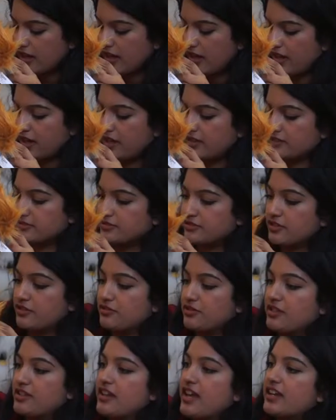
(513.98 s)
Okay, so
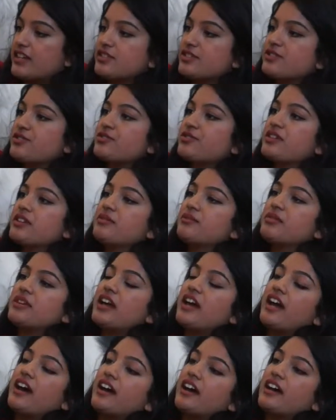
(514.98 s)
the next treat we
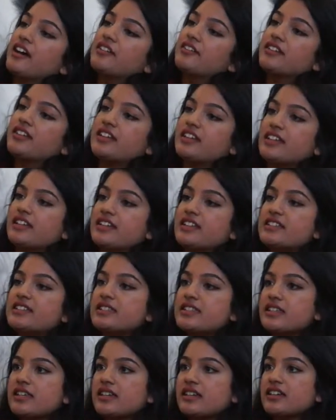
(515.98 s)
have is
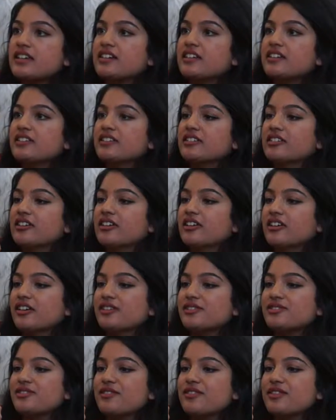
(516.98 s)

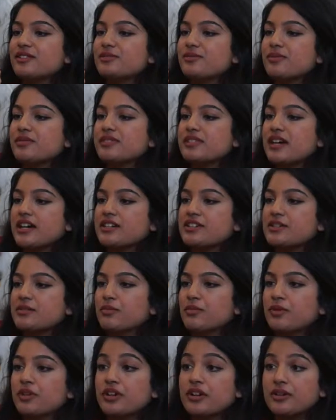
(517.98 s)
Oh, so this one's actually
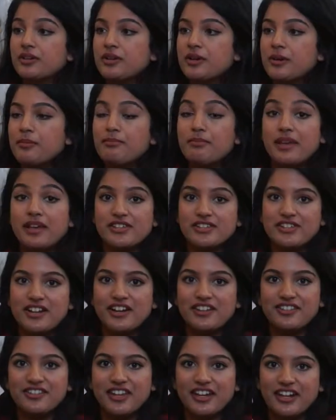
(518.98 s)
more based
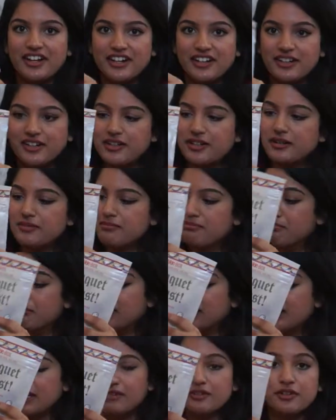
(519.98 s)
on their
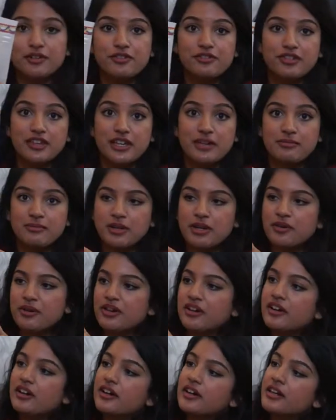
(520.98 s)
medieval theme
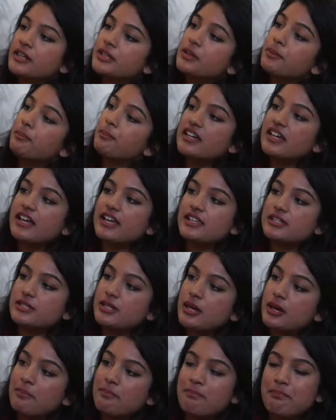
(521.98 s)
going on. It's
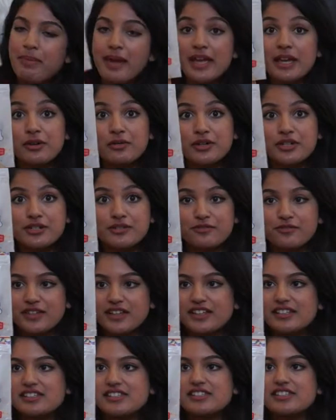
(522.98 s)
banquet
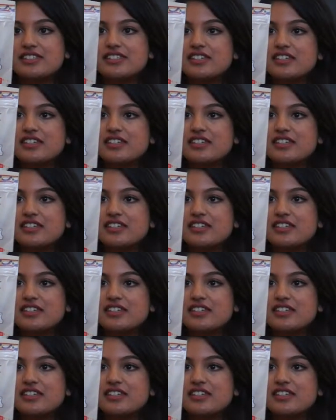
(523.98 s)
feast.